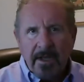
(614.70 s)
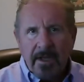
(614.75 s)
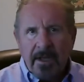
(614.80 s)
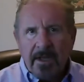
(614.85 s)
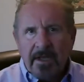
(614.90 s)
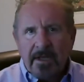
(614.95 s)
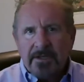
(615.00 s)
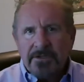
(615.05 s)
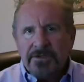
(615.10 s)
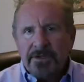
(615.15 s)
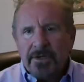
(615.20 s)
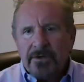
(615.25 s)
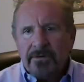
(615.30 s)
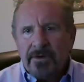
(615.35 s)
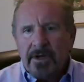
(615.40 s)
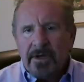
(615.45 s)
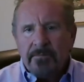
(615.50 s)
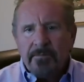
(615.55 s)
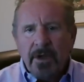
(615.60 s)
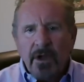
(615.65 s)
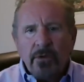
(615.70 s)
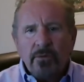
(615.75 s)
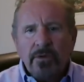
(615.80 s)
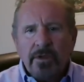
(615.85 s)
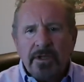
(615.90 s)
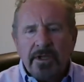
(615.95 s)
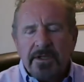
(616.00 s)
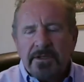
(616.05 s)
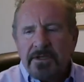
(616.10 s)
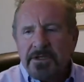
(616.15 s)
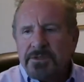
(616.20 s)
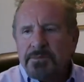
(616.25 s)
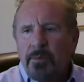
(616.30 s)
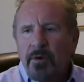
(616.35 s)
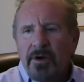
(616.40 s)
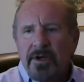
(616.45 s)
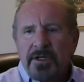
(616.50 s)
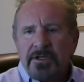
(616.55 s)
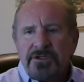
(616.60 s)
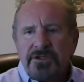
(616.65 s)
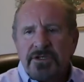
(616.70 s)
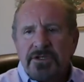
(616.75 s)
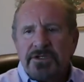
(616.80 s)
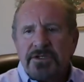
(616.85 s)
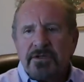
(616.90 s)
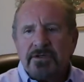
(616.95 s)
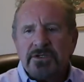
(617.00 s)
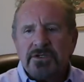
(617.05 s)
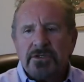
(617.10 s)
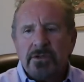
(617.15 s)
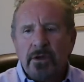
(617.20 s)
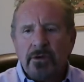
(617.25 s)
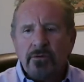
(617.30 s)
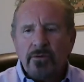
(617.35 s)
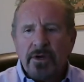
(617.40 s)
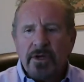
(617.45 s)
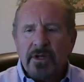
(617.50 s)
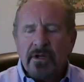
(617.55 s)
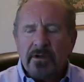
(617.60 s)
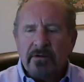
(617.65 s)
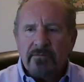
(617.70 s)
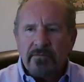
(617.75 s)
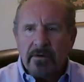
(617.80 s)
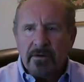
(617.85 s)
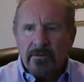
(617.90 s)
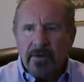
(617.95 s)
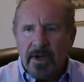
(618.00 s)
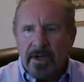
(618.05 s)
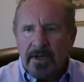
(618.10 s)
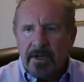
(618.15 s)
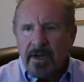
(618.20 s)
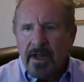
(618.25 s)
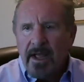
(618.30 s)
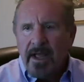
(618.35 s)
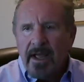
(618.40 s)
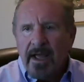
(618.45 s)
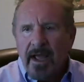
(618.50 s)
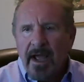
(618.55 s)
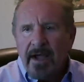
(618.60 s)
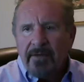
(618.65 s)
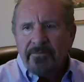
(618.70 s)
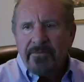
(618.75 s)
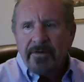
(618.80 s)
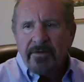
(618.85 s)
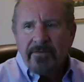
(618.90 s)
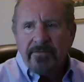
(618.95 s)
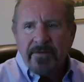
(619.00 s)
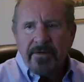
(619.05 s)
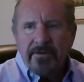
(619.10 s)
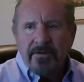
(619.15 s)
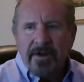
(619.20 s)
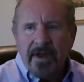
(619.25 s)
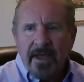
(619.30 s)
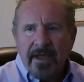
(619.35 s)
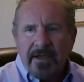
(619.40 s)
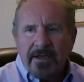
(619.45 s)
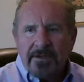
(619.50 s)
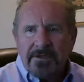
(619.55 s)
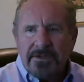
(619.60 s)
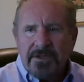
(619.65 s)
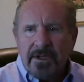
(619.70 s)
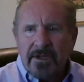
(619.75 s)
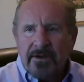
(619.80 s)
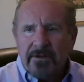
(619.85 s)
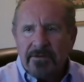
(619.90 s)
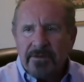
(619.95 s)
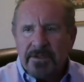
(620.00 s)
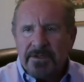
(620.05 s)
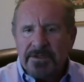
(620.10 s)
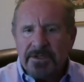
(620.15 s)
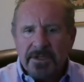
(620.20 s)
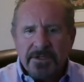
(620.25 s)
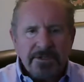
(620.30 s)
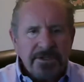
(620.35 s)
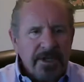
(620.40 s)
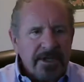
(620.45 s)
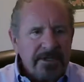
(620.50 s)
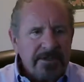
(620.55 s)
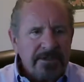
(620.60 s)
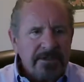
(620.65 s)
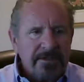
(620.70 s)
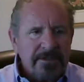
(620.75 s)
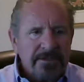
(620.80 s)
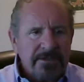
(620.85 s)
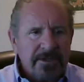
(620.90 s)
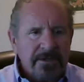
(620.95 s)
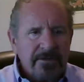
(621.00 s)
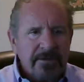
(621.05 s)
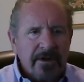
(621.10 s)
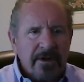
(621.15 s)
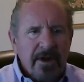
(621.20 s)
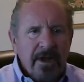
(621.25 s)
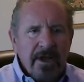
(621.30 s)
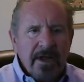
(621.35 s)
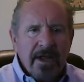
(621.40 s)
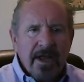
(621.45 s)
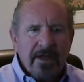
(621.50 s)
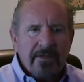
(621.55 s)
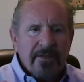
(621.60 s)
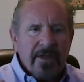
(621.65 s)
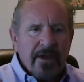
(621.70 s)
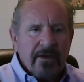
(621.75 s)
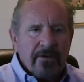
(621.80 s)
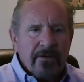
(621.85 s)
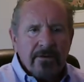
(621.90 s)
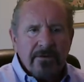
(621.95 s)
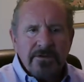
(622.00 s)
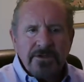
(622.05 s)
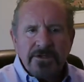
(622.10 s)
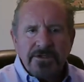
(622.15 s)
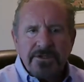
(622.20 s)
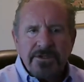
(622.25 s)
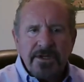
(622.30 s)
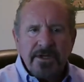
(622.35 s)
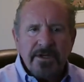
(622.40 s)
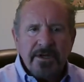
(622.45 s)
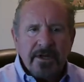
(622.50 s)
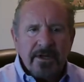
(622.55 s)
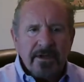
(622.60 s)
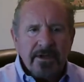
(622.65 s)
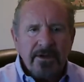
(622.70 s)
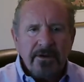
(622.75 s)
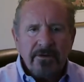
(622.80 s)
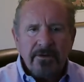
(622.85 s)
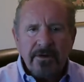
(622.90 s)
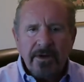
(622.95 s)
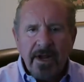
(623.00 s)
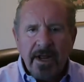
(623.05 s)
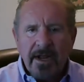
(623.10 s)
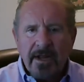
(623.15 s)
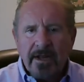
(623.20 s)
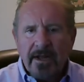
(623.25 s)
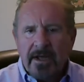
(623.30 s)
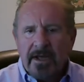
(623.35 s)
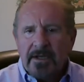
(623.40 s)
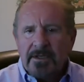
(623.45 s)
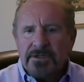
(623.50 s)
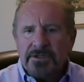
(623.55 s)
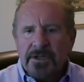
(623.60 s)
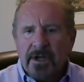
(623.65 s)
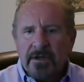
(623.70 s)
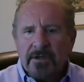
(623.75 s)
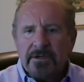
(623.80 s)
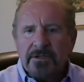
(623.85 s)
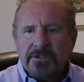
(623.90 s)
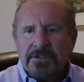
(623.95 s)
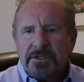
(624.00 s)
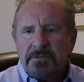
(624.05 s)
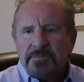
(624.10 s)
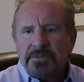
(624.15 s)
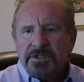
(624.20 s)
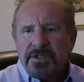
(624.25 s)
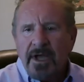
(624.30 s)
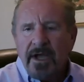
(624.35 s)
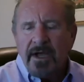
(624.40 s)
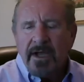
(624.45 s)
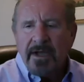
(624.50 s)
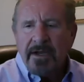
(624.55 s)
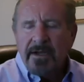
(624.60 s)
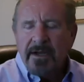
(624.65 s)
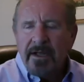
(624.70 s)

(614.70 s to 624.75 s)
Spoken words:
So really at this point it's just a slow recovery, right? After a few days, the sensations and the urgency to urinate start to subside.